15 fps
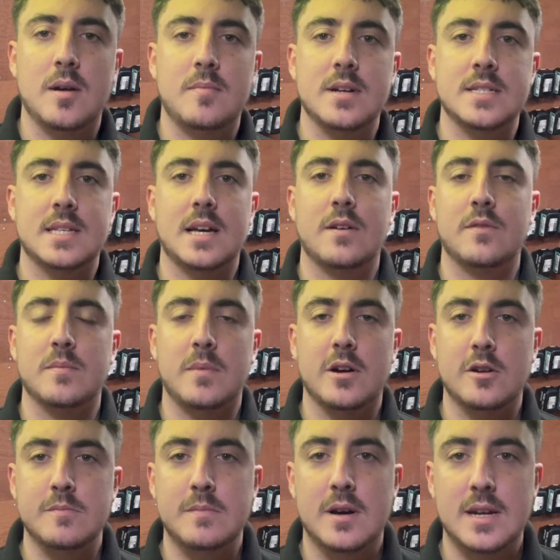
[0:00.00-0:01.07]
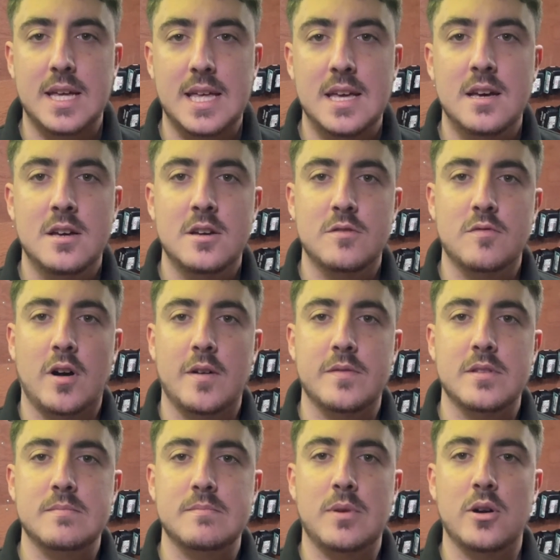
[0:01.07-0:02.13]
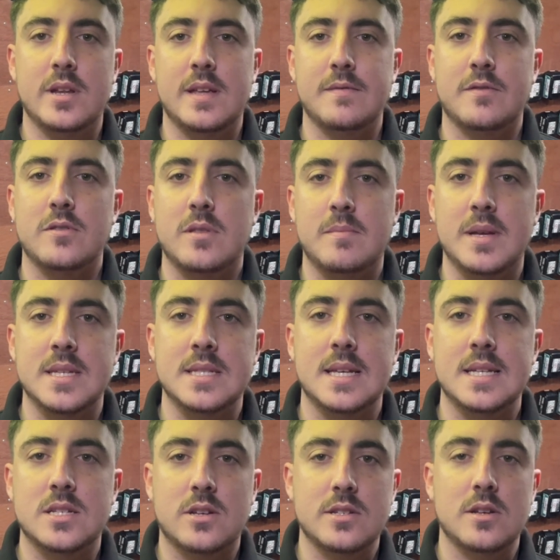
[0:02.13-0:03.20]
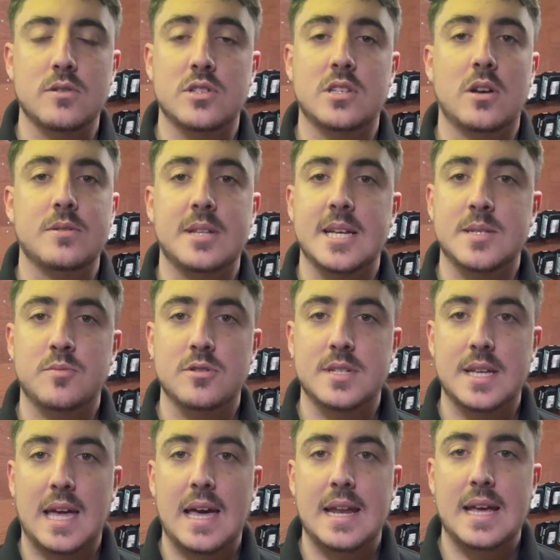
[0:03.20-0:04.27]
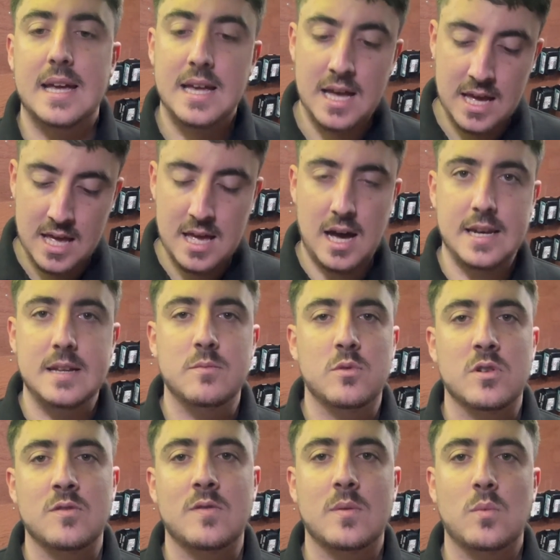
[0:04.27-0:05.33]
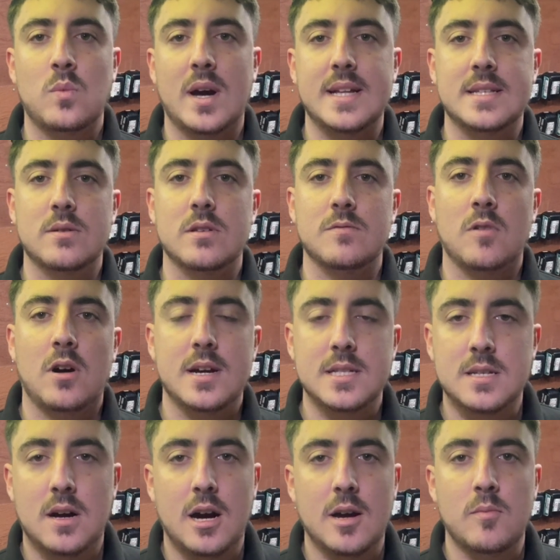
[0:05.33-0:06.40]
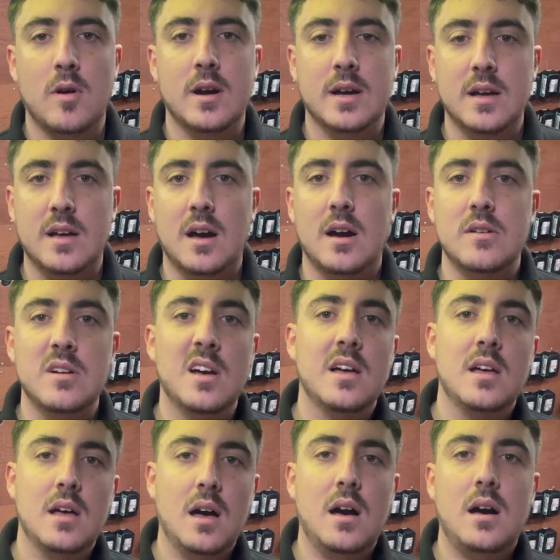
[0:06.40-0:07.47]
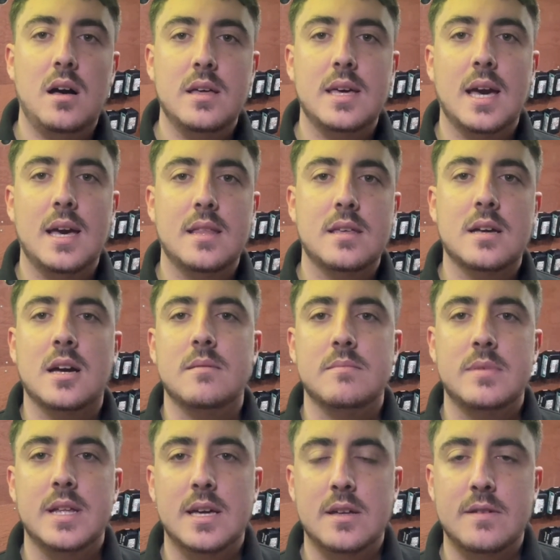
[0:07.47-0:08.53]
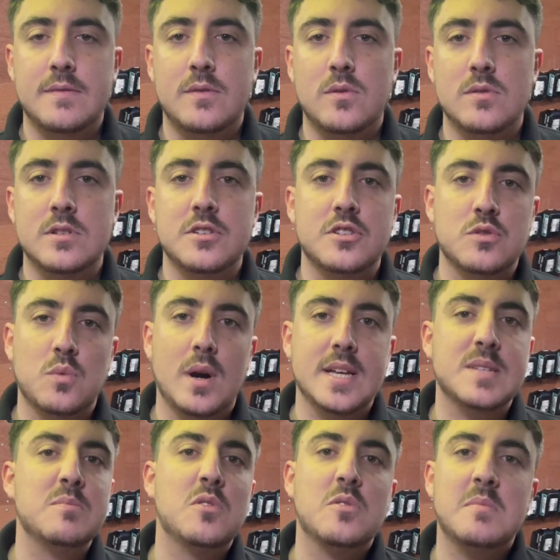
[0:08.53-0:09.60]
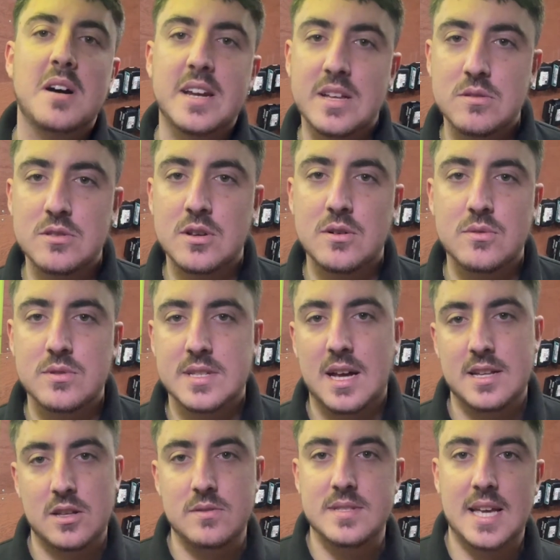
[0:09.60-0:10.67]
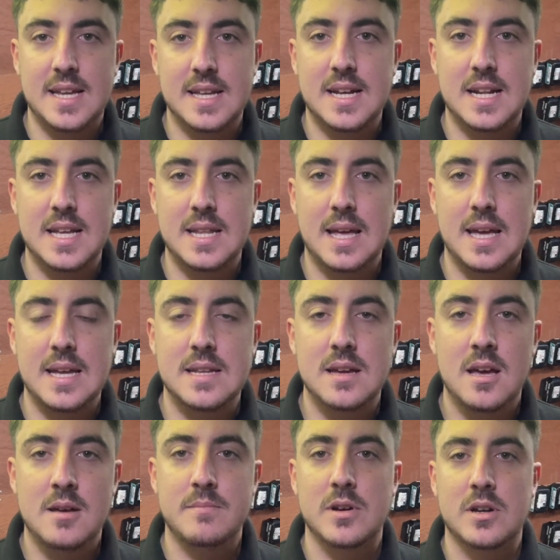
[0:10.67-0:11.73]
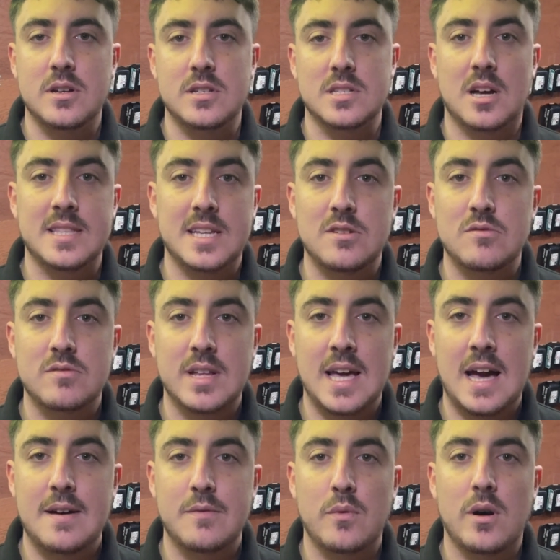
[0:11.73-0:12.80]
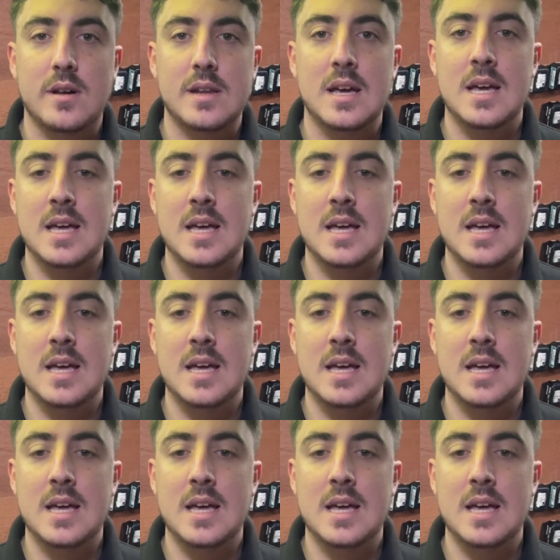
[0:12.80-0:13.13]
myself with my own money rather than putting it through the business, because I was so desperate to get it. I didn't want to wait till the right time where I could go, yeah, the company can afford to just waste more money on tools that I don't technically need, because I did already have one.